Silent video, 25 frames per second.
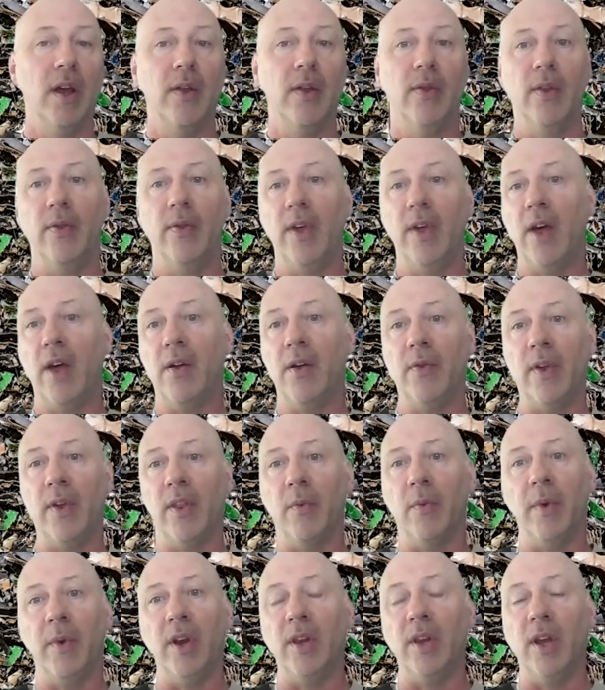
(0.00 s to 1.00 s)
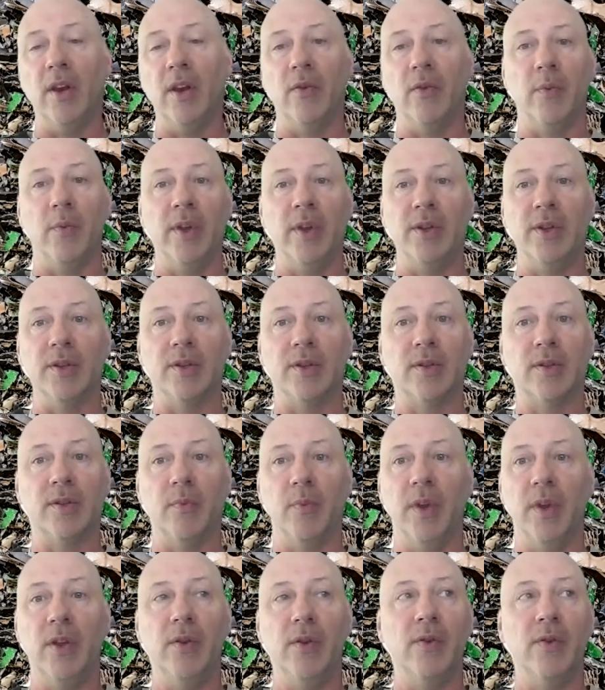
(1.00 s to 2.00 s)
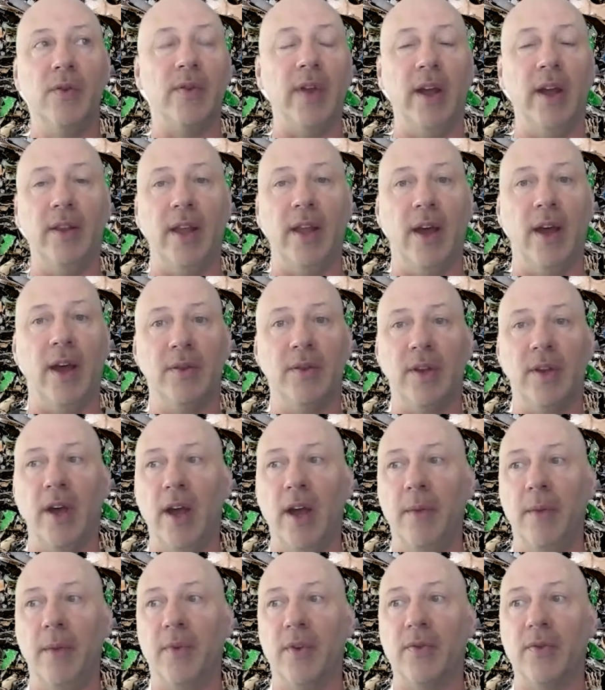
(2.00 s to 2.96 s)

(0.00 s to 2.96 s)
The other thing that we did is we used that downtime.